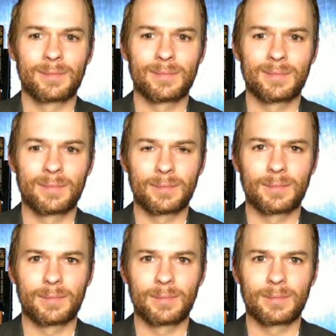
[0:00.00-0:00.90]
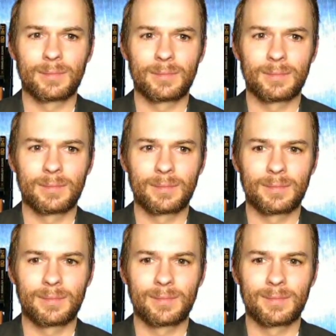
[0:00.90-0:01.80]

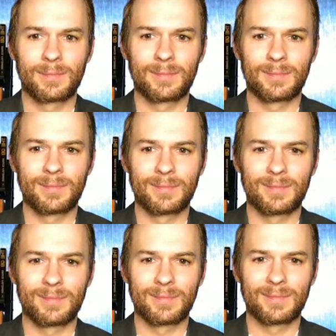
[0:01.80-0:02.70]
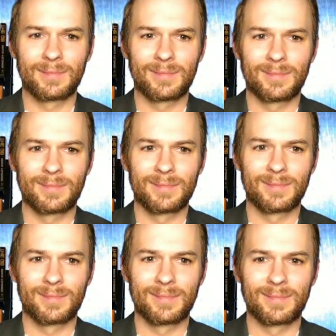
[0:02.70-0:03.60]

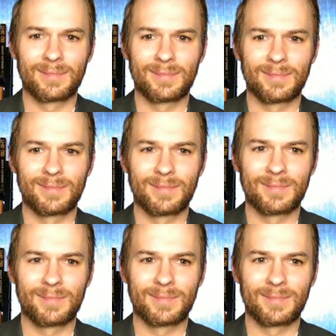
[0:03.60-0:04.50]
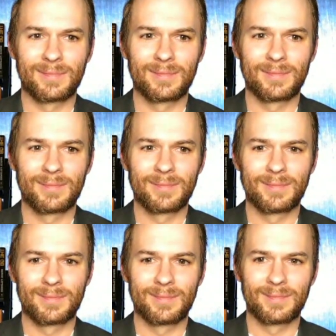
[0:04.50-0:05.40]

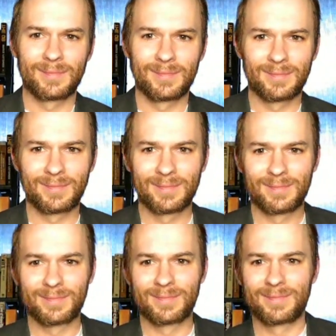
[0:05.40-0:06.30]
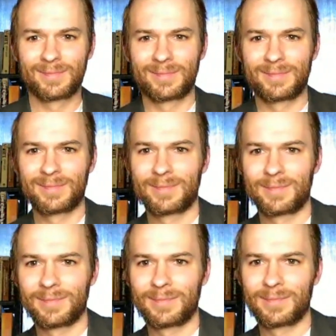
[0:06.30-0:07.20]

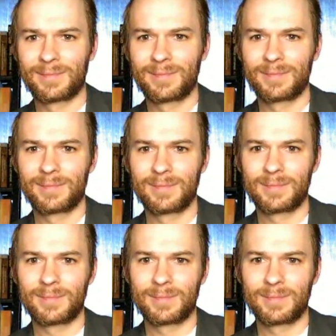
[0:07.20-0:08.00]
This person isn't speaking.